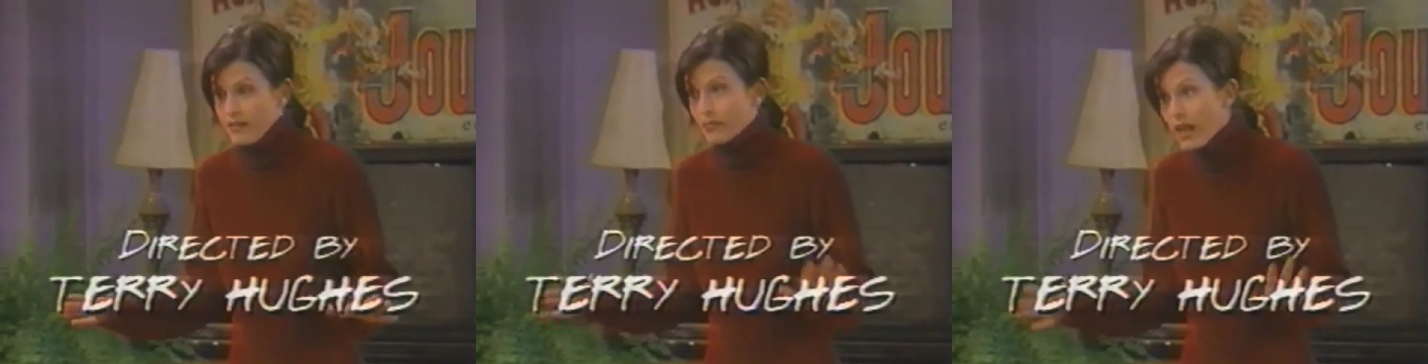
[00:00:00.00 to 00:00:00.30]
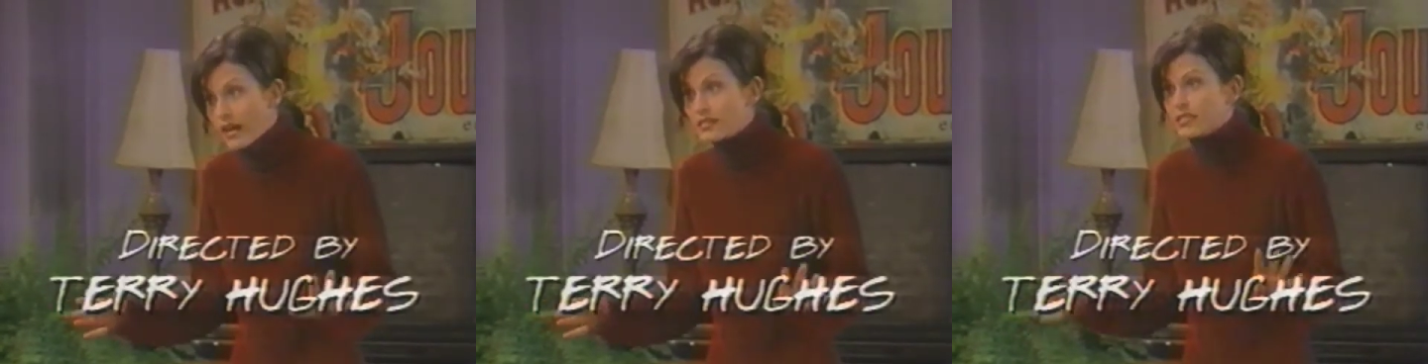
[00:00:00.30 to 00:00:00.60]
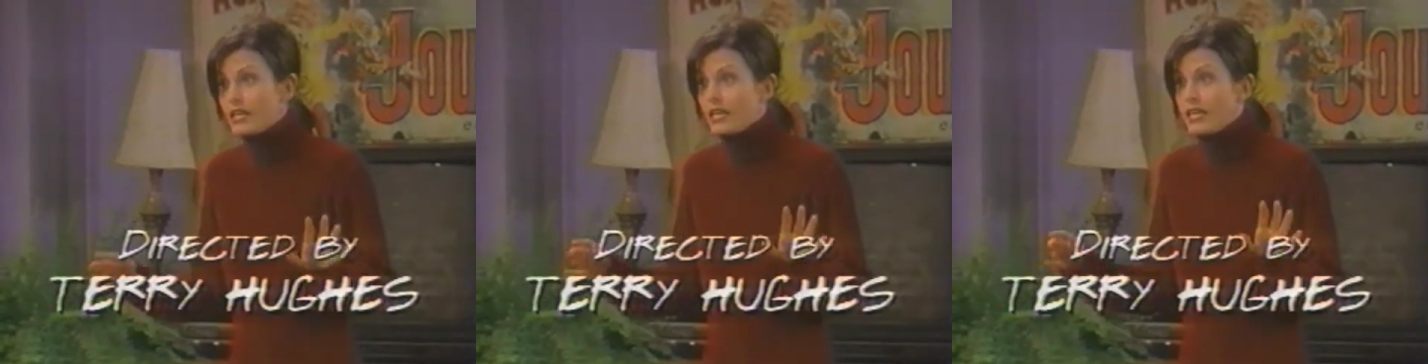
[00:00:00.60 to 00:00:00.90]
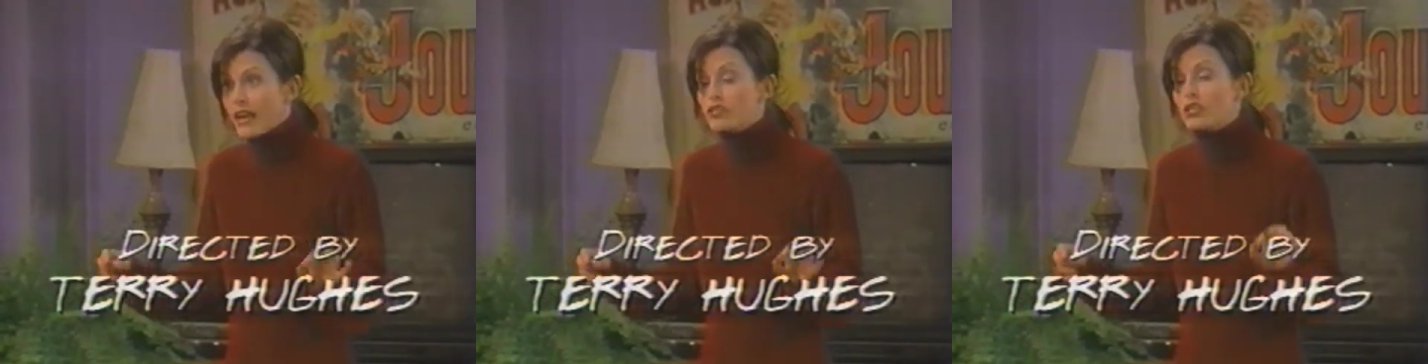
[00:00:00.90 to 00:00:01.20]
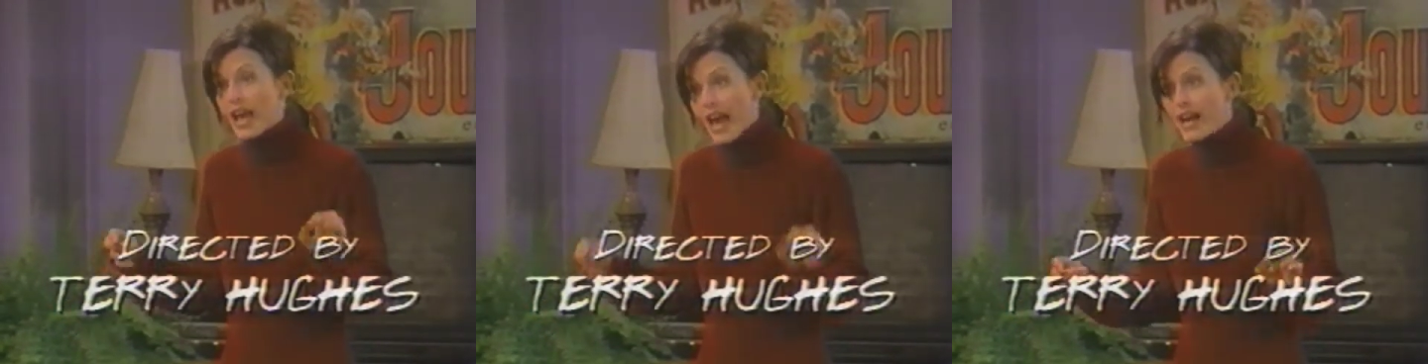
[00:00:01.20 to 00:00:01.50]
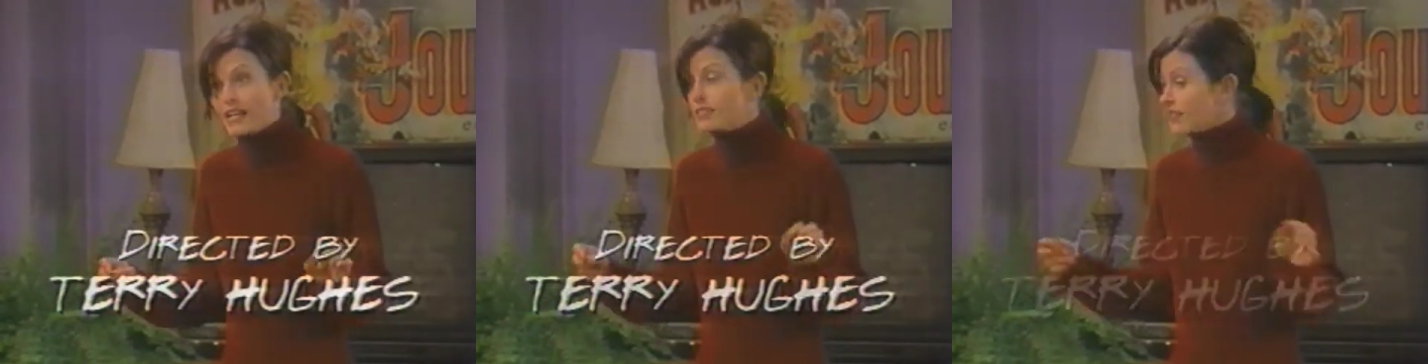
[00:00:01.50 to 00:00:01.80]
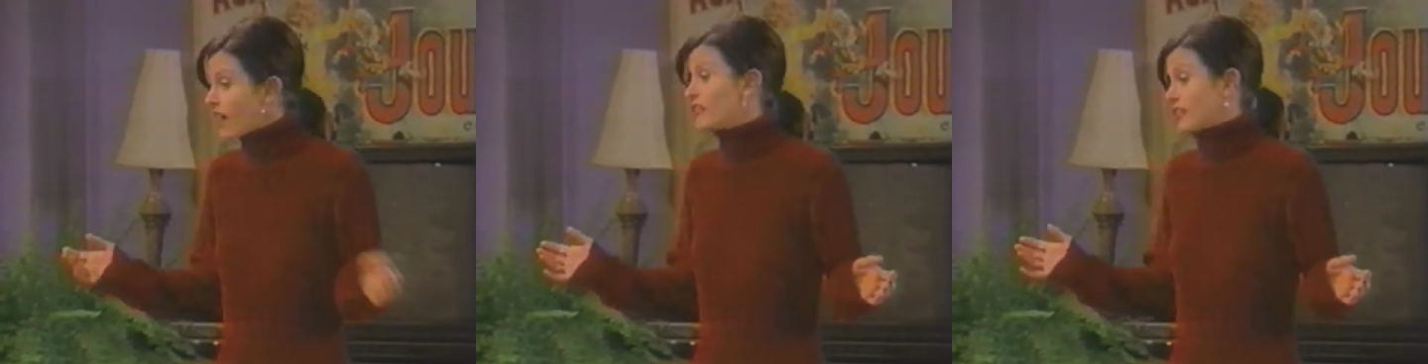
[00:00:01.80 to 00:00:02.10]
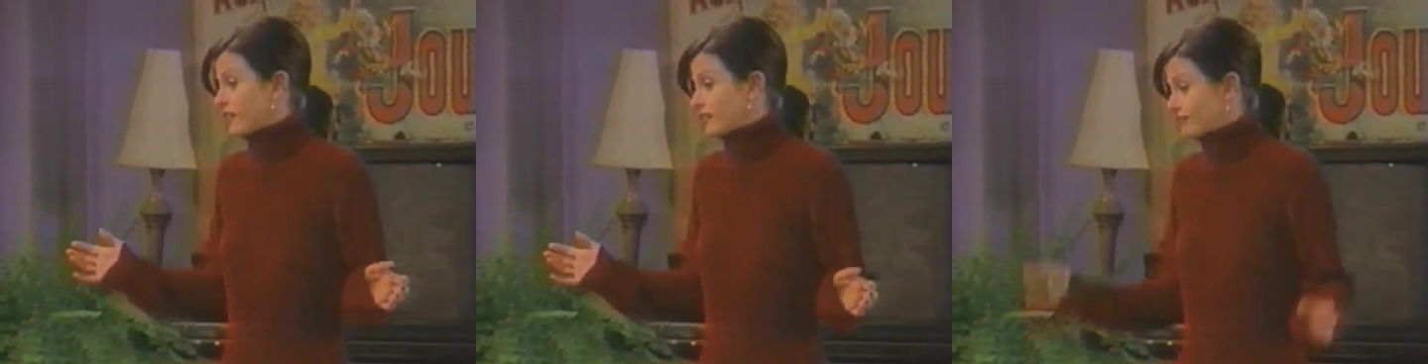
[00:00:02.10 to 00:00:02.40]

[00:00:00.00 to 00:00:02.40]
Plus, he actually has everything.